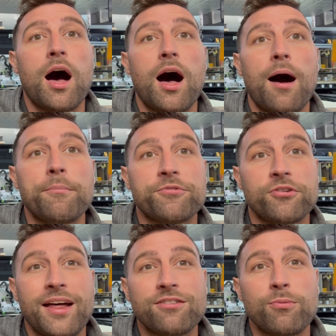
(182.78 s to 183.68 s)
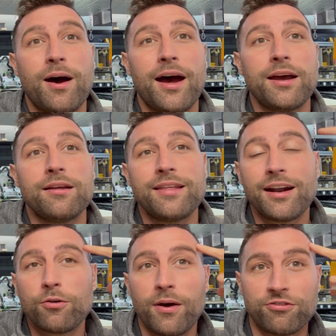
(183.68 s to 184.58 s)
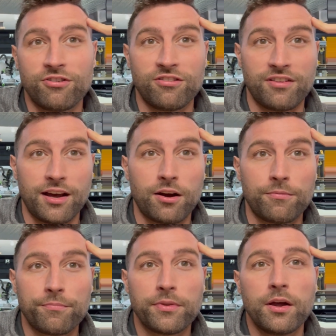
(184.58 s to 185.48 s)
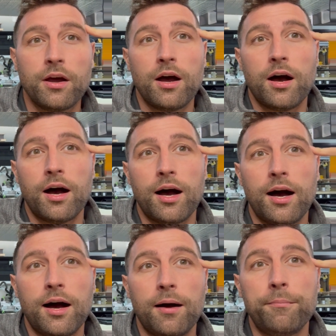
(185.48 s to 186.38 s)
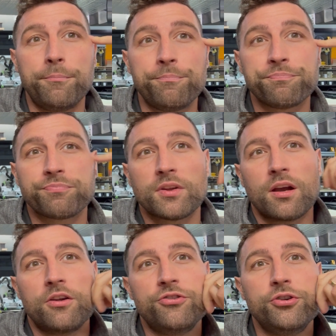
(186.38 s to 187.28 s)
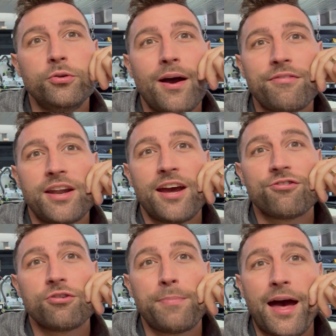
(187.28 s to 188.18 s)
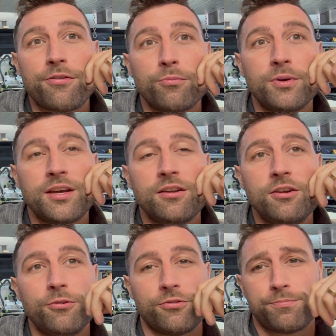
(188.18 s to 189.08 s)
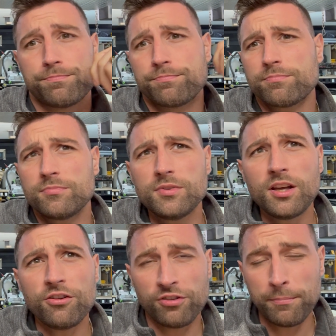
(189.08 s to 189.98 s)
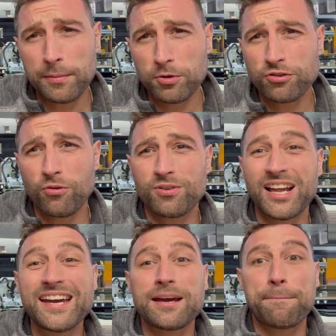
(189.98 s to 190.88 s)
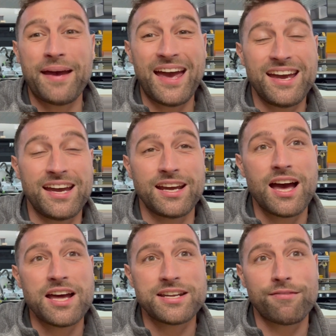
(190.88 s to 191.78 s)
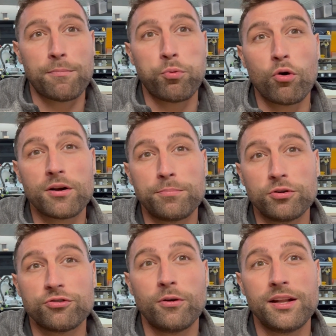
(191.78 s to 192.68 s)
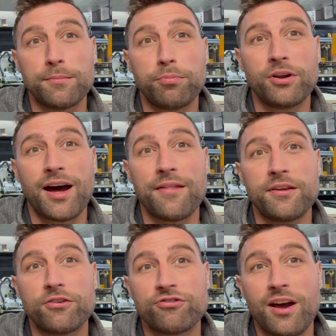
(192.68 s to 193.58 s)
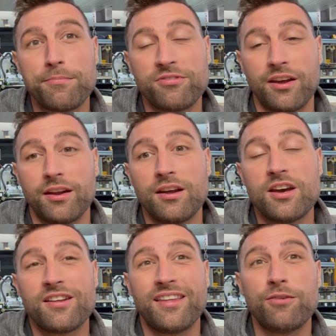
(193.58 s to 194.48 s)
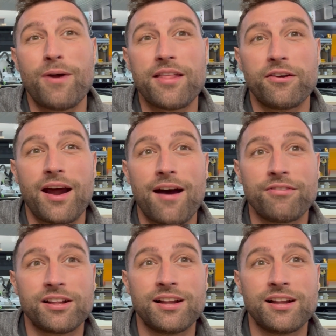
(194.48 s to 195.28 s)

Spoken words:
So that's why that question's there. Do you have an extra bathroom we can use? Some people don't like paying to have a portable toilet put on their job site. They'd rather have the